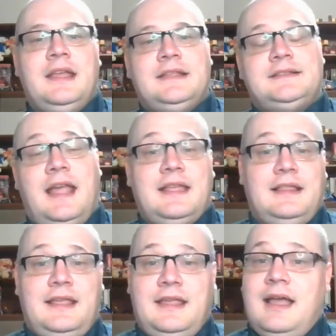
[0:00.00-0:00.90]

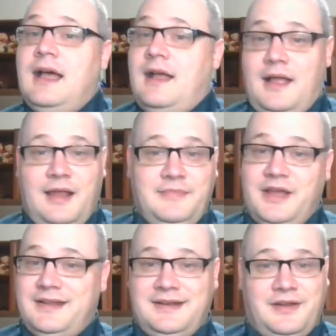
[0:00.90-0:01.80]
Secondly, I'm
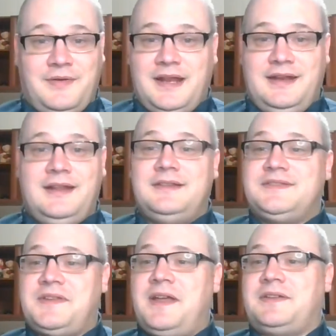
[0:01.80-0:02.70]
not an accredited
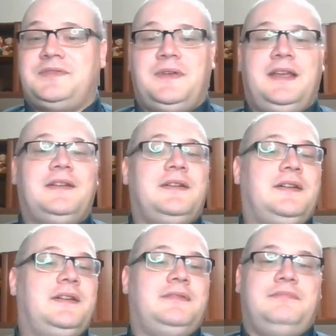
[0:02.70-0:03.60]
stock
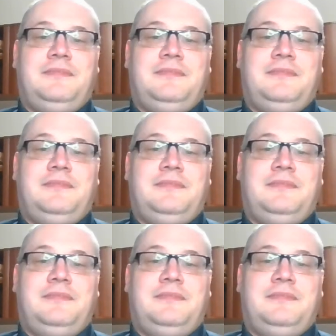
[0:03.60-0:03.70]
trader.